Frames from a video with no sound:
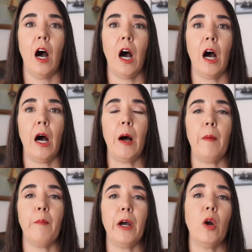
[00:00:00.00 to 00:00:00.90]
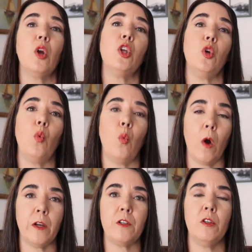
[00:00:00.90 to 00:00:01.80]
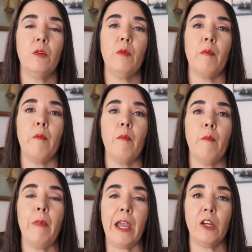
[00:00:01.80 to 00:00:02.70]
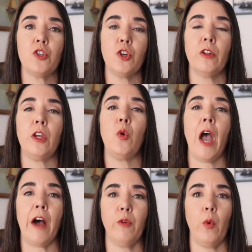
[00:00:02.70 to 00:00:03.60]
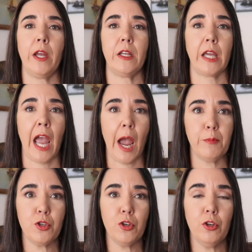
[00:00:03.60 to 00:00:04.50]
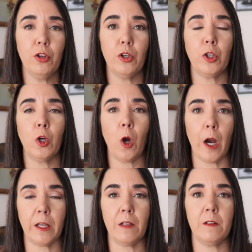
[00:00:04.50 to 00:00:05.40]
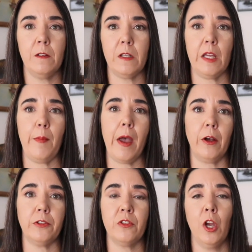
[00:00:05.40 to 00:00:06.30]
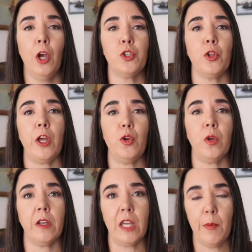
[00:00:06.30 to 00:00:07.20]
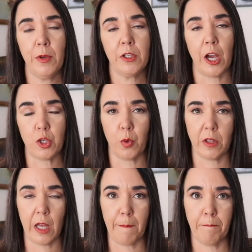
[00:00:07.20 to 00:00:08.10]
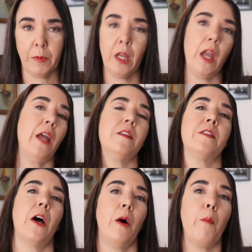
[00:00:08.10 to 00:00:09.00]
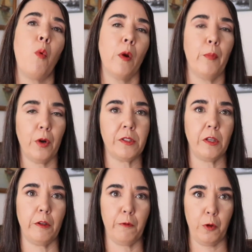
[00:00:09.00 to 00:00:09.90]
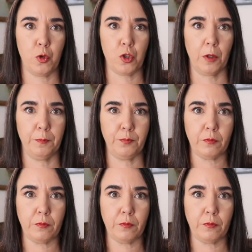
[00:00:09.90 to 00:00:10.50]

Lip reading: But you want to make sure that you have a way to capture your audience's emails so that you can keep in touch with them and sell more books in the future.